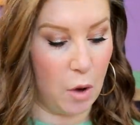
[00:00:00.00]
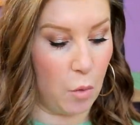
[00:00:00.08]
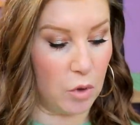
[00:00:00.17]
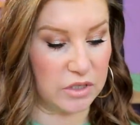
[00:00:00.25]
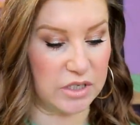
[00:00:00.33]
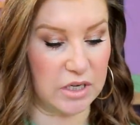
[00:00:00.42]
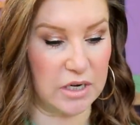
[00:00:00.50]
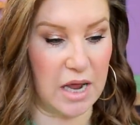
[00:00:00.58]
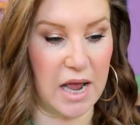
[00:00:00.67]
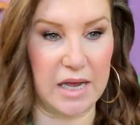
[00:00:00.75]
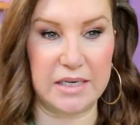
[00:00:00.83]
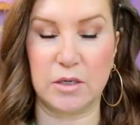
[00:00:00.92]
Watson
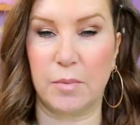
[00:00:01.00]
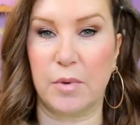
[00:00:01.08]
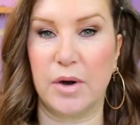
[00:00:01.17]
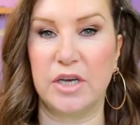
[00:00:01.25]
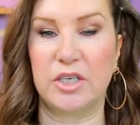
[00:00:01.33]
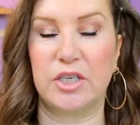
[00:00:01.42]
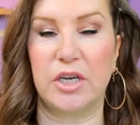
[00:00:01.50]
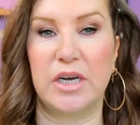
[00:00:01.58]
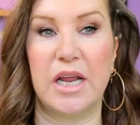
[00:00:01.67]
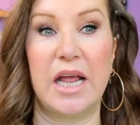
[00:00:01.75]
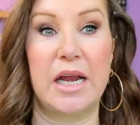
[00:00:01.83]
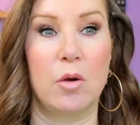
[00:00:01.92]
had his
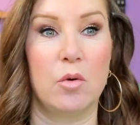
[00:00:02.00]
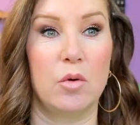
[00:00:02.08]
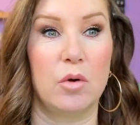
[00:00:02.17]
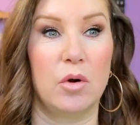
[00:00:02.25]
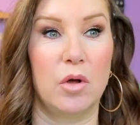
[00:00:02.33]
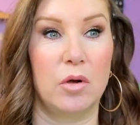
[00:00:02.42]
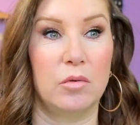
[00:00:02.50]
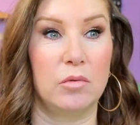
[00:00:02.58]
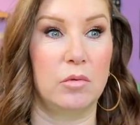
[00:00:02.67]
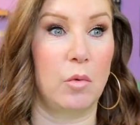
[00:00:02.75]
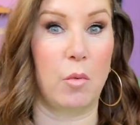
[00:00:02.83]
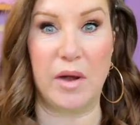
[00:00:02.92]
operation, it all
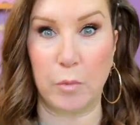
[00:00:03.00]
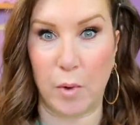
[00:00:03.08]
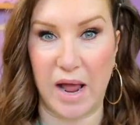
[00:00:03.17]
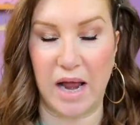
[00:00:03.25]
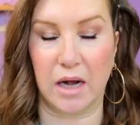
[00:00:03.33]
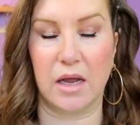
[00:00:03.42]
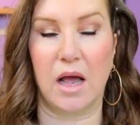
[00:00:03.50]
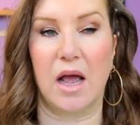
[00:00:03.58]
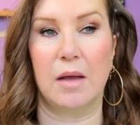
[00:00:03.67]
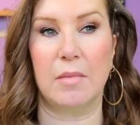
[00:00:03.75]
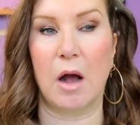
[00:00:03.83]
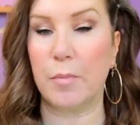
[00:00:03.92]
went well.
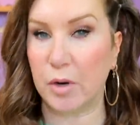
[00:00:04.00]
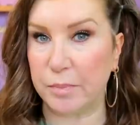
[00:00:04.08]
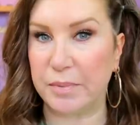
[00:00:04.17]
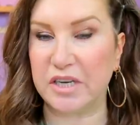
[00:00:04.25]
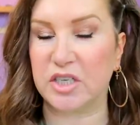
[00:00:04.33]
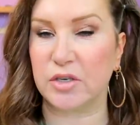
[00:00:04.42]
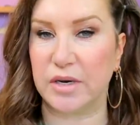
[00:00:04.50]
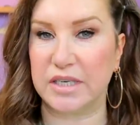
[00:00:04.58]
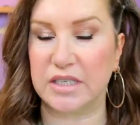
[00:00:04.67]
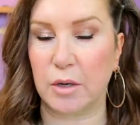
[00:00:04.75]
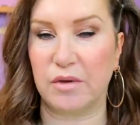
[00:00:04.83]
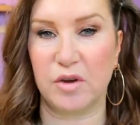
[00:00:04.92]
Um, I'll put a picture in,
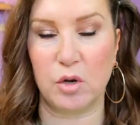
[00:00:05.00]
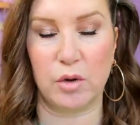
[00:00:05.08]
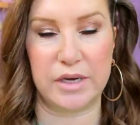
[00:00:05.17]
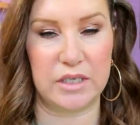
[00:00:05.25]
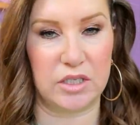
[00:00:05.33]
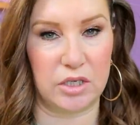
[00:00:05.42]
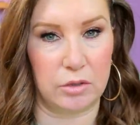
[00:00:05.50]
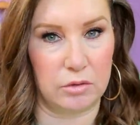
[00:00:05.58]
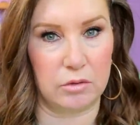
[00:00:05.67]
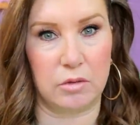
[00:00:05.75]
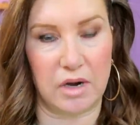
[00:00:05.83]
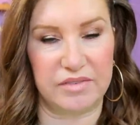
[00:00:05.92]
so if you're not
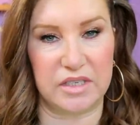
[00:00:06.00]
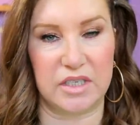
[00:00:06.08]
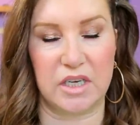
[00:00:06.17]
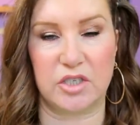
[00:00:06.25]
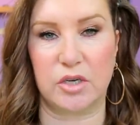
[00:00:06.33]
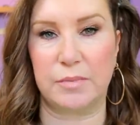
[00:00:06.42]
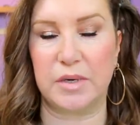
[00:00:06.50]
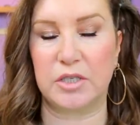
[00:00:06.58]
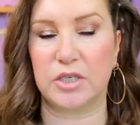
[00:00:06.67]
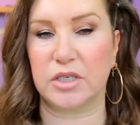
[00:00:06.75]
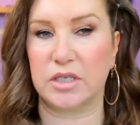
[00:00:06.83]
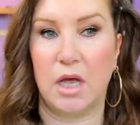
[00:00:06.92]
into graphic surgery
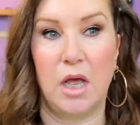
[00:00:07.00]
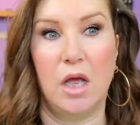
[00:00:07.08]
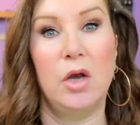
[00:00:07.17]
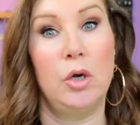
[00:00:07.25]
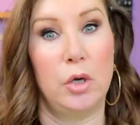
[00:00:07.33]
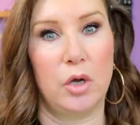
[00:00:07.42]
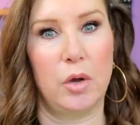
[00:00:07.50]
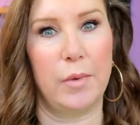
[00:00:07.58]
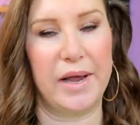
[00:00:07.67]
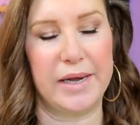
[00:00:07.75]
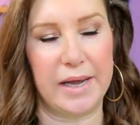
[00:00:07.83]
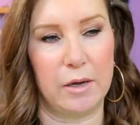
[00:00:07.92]
pictures, look
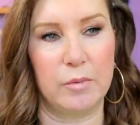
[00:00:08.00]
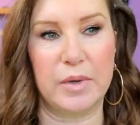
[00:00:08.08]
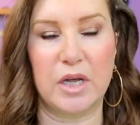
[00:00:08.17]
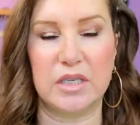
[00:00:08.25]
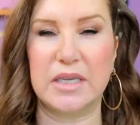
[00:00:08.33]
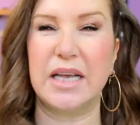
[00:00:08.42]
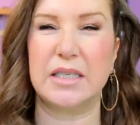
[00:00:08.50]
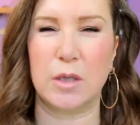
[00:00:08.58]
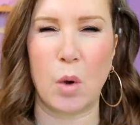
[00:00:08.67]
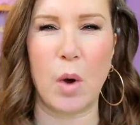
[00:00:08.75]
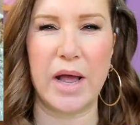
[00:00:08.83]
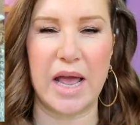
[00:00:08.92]
away now because it's
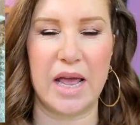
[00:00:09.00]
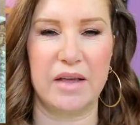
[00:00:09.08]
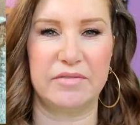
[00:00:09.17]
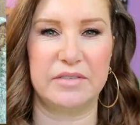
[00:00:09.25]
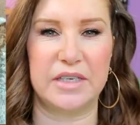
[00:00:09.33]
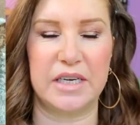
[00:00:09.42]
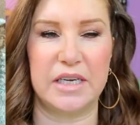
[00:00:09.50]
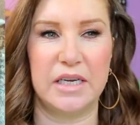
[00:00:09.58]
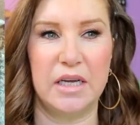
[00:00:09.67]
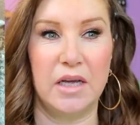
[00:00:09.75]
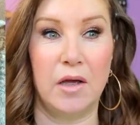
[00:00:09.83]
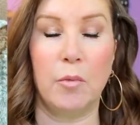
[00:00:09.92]
quite a hefty
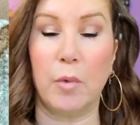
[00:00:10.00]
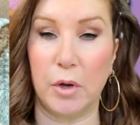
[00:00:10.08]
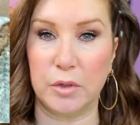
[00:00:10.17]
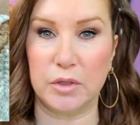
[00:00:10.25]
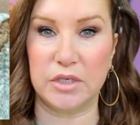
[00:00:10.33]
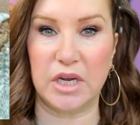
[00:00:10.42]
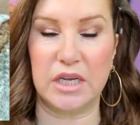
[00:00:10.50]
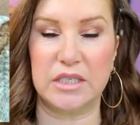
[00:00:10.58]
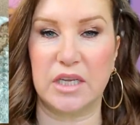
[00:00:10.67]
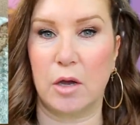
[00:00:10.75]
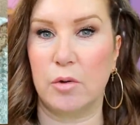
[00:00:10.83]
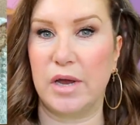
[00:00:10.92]
wound and
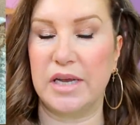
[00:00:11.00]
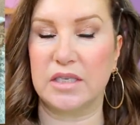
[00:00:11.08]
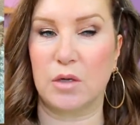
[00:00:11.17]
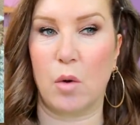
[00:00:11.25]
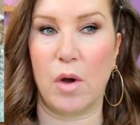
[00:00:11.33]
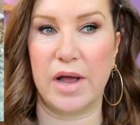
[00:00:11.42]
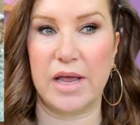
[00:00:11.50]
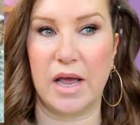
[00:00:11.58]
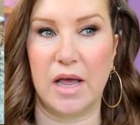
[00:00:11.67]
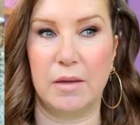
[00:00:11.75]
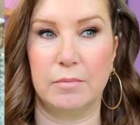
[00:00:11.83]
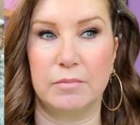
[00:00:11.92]
so it's quite
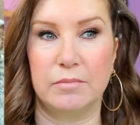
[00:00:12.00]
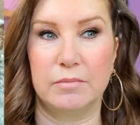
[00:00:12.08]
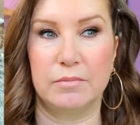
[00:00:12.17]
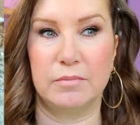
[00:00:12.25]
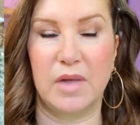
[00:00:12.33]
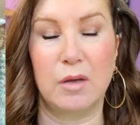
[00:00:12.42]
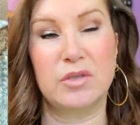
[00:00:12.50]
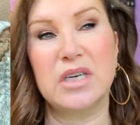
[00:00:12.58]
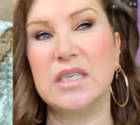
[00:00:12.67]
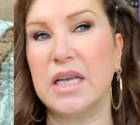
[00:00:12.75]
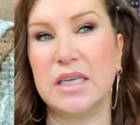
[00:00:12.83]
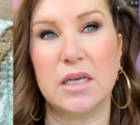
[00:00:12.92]
um, I was
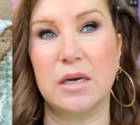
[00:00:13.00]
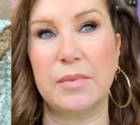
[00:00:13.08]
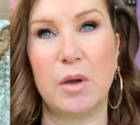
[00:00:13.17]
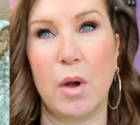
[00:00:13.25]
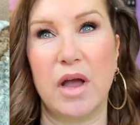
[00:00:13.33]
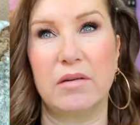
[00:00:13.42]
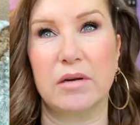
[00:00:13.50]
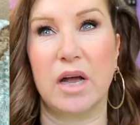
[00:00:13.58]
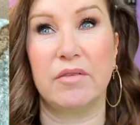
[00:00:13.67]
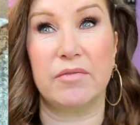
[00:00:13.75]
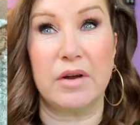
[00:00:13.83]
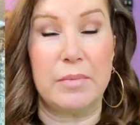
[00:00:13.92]
going to say it's going to be quite a
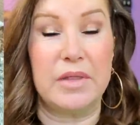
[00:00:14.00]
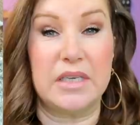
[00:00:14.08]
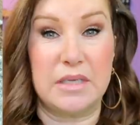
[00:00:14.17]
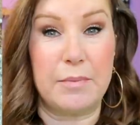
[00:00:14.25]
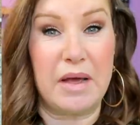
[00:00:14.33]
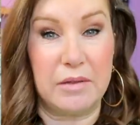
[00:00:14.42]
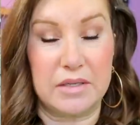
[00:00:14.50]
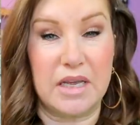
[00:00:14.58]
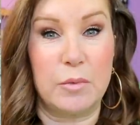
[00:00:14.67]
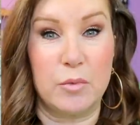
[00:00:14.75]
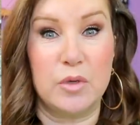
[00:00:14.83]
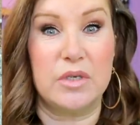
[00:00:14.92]
recovery, but it's about the
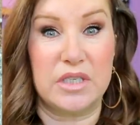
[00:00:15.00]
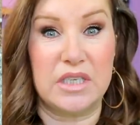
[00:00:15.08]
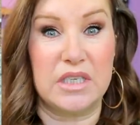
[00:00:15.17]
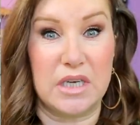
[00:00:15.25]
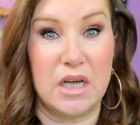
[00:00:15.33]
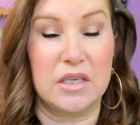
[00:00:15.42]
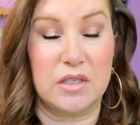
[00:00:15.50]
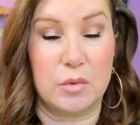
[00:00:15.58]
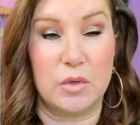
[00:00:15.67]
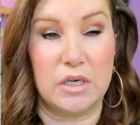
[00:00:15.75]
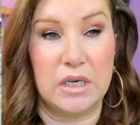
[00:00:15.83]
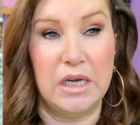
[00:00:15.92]
same wound as his last
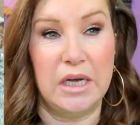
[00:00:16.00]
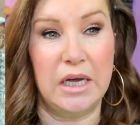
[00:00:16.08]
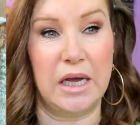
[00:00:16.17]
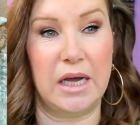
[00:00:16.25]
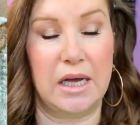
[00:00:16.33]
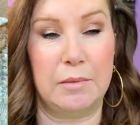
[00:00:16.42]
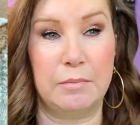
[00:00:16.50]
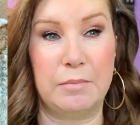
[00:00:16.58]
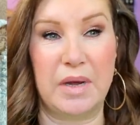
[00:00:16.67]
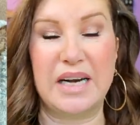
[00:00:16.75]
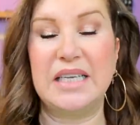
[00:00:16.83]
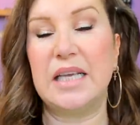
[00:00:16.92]
one. Um,
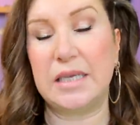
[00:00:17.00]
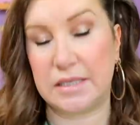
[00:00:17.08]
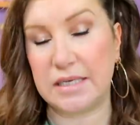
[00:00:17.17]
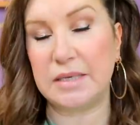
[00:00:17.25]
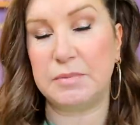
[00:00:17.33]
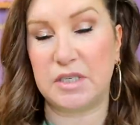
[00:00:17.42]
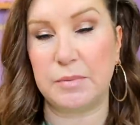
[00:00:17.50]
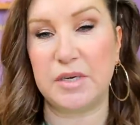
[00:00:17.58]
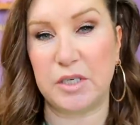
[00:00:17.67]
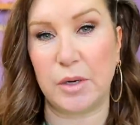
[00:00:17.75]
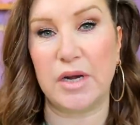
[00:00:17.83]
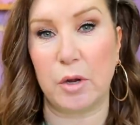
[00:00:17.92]
but he, he, seems to be
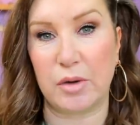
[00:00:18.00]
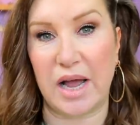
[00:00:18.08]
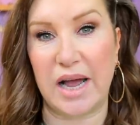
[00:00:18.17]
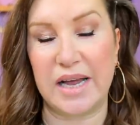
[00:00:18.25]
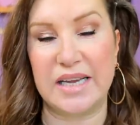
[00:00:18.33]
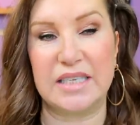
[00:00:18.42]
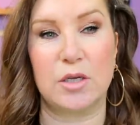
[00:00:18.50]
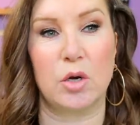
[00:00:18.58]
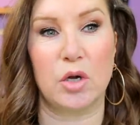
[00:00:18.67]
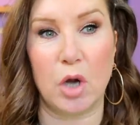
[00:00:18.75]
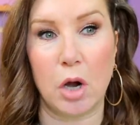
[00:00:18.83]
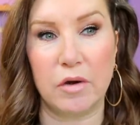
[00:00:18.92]
doing okay. He's got
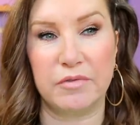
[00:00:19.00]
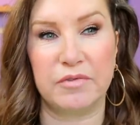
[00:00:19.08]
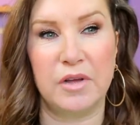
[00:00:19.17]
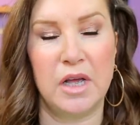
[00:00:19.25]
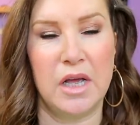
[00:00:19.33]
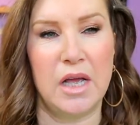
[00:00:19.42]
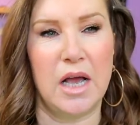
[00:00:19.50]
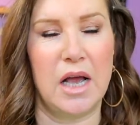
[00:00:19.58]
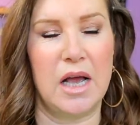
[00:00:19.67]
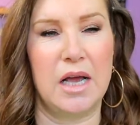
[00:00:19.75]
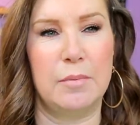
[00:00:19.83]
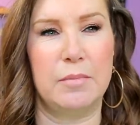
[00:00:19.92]
a cough
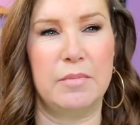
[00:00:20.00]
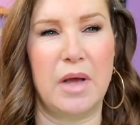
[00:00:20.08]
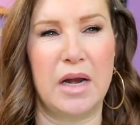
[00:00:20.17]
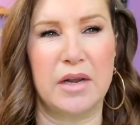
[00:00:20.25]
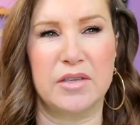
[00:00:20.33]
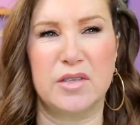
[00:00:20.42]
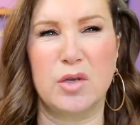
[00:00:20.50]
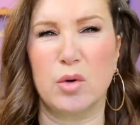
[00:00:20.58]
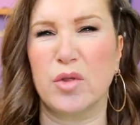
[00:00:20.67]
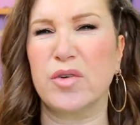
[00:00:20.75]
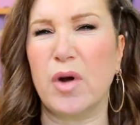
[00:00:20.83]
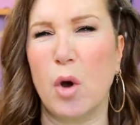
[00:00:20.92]
um, and a sore
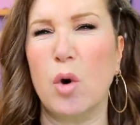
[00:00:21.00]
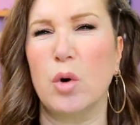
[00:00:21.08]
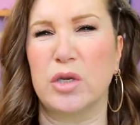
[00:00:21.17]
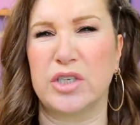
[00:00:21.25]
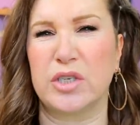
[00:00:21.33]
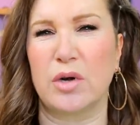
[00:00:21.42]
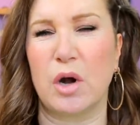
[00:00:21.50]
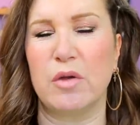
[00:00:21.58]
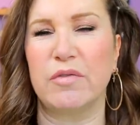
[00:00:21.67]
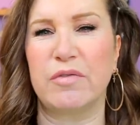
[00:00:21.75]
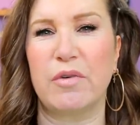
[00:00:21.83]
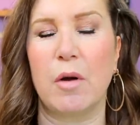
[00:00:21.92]
throat, hoarse
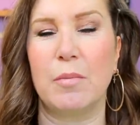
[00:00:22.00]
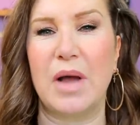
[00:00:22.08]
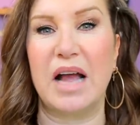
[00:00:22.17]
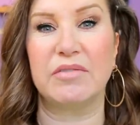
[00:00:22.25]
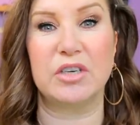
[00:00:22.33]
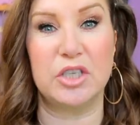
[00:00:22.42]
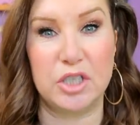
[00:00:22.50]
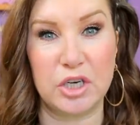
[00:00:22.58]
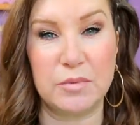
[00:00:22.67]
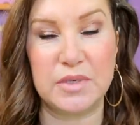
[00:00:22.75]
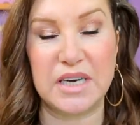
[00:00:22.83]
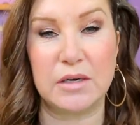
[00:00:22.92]
throat from having the
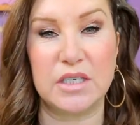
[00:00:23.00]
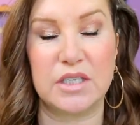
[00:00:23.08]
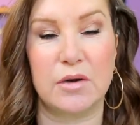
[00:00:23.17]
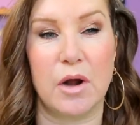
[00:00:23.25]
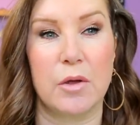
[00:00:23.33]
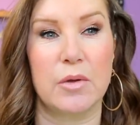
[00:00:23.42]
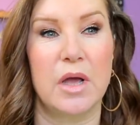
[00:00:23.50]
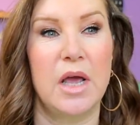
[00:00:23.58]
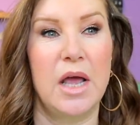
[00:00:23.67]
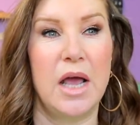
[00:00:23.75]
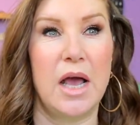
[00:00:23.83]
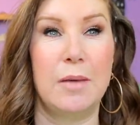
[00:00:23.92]
tubes down his throat.
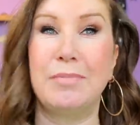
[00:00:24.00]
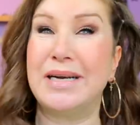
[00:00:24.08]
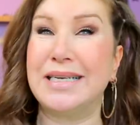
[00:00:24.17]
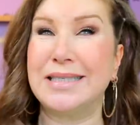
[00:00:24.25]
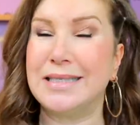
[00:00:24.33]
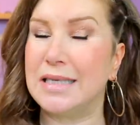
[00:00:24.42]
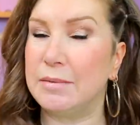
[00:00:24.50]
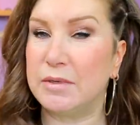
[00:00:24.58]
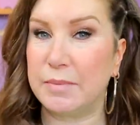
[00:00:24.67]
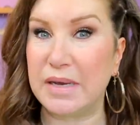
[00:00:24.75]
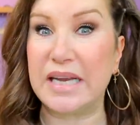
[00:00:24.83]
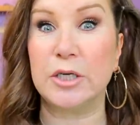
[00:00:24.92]
Um, but he doesn't seem to
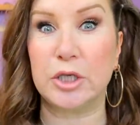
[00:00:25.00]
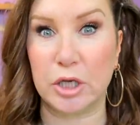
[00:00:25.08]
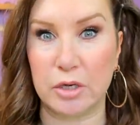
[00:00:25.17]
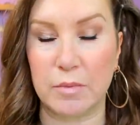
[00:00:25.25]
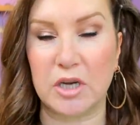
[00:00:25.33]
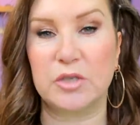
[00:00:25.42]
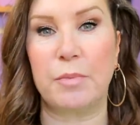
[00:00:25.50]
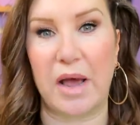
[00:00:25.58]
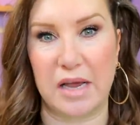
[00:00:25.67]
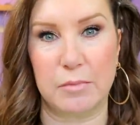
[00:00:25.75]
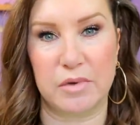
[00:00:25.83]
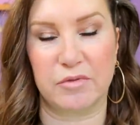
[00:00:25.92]
be in too much
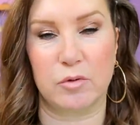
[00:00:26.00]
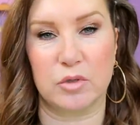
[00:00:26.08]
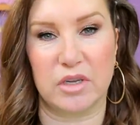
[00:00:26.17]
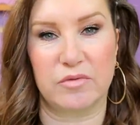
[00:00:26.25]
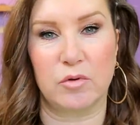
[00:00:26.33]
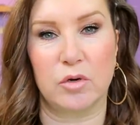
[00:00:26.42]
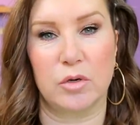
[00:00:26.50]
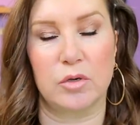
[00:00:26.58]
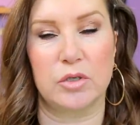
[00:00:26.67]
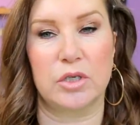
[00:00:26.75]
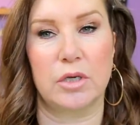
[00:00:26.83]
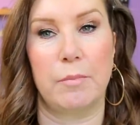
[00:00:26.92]
pain. But of course, I've got
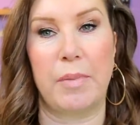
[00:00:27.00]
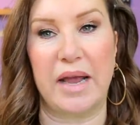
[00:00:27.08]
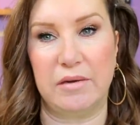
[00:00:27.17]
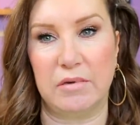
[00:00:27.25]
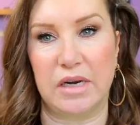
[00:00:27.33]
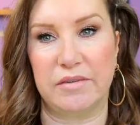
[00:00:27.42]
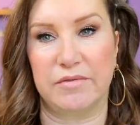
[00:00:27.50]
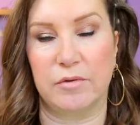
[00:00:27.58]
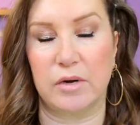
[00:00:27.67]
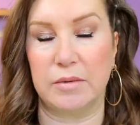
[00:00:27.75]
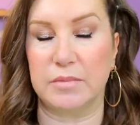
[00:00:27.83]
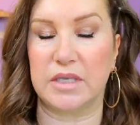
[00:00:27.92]
good pain relief
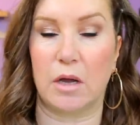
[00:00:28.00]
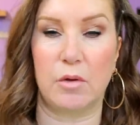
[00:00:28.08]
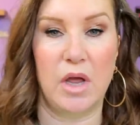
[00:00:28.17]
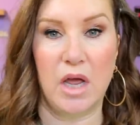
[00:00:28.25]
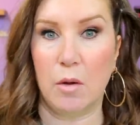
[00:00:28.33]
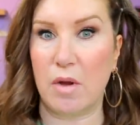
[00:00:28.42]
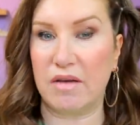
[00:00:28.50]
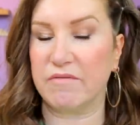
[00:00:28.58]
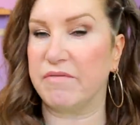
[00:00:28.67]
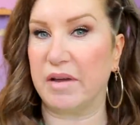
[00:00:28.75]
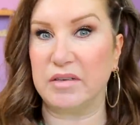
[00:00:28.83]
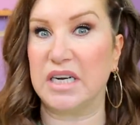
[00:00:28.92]
for him. So we haven't
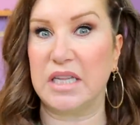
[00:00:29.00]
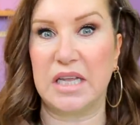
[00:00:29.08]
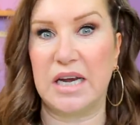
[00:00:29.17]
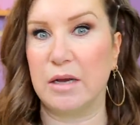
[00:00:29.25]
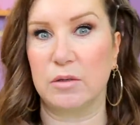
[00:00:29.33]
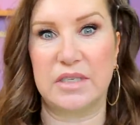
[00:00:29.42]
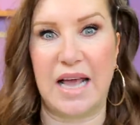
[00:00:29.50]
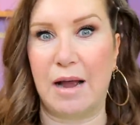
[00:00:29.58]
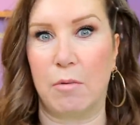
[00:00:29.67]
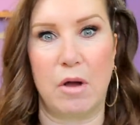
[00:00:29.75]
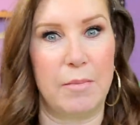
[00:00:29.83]
found anything else out